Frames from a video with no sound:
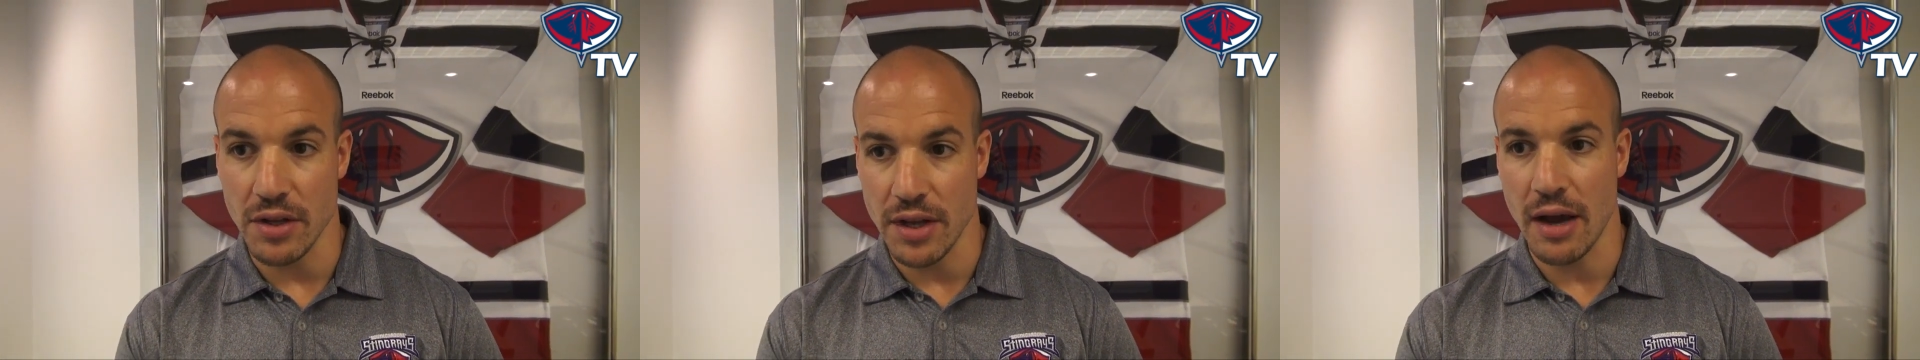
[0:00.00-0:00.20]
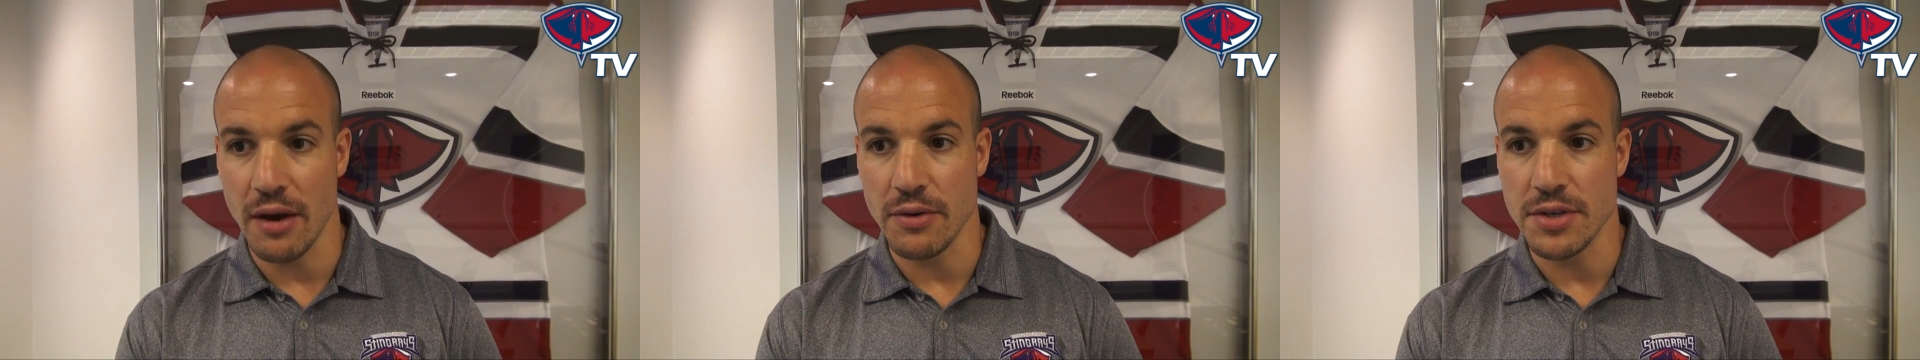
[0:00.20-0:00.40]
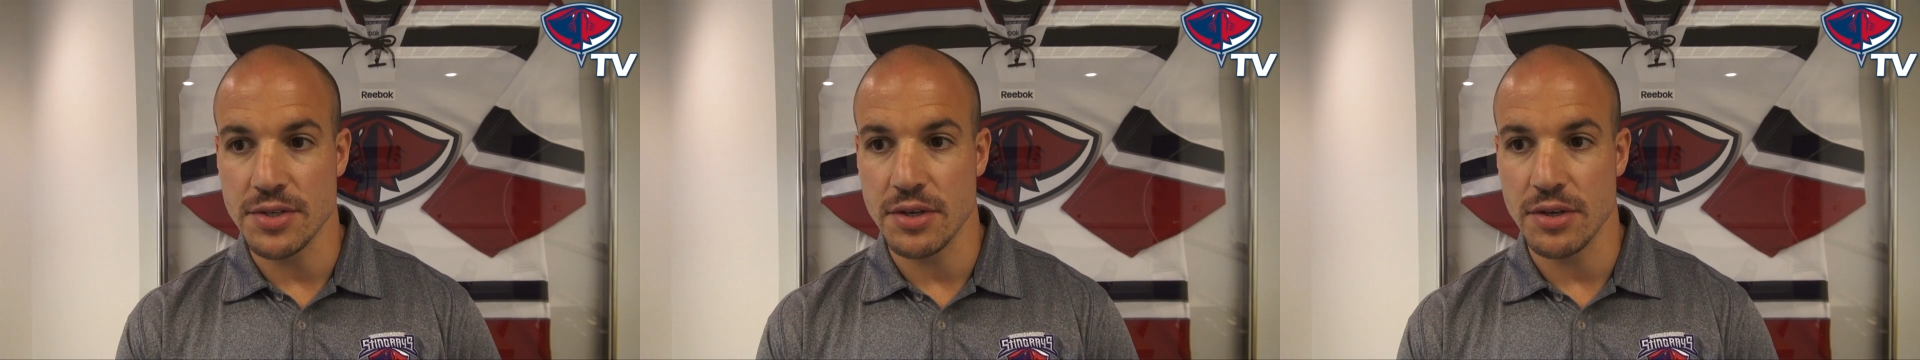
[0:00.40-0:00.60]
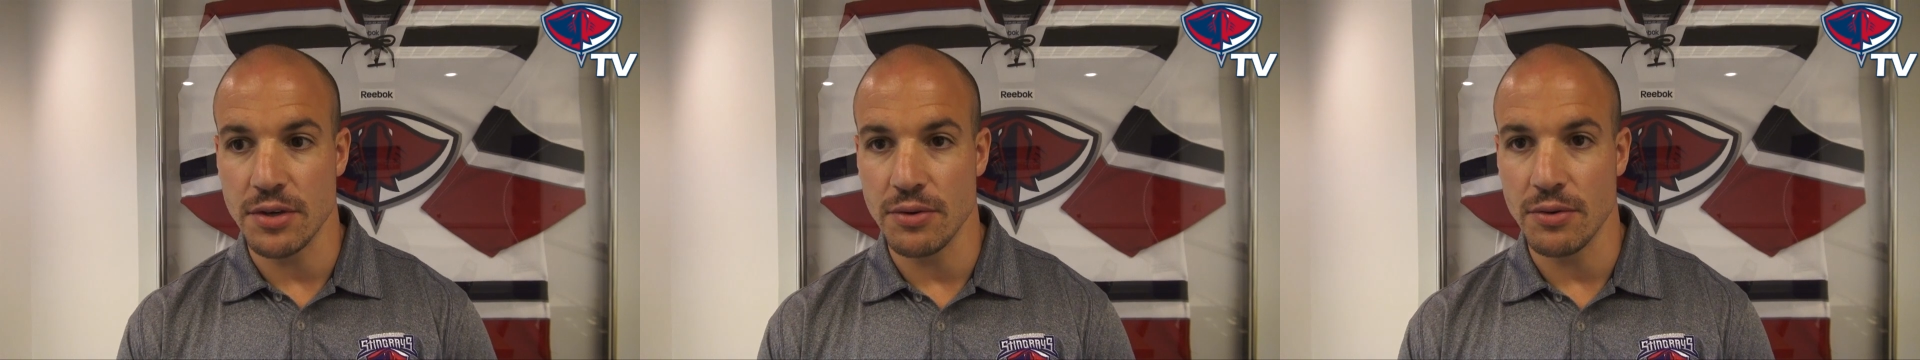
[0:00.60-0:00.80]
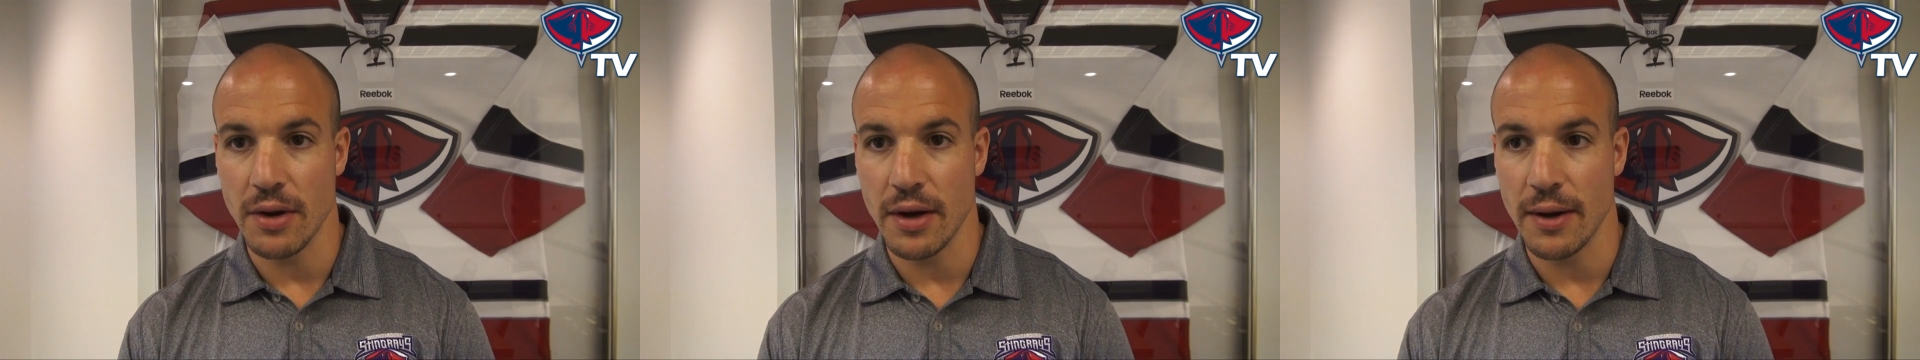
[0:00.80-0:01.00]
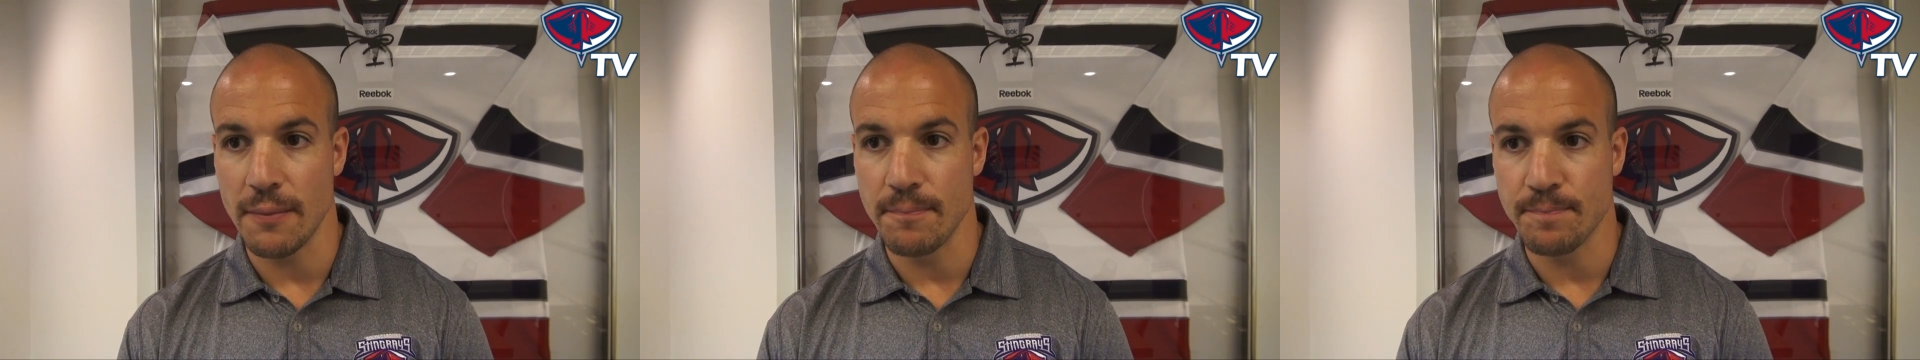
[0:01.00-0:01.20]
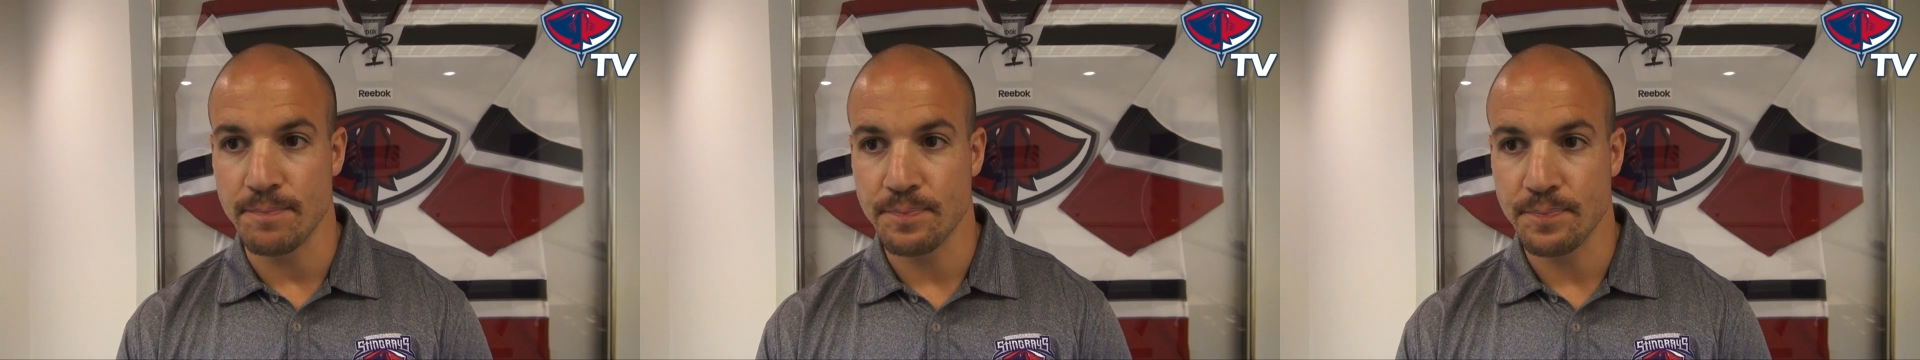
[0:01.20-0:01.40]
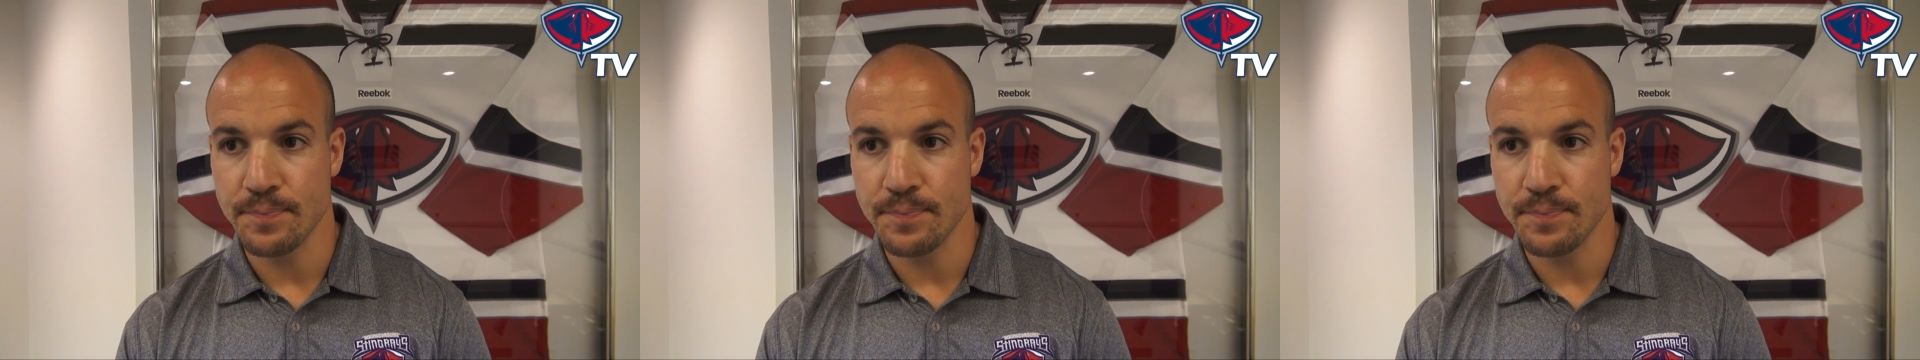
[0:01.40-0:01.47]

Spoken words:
And now he's going to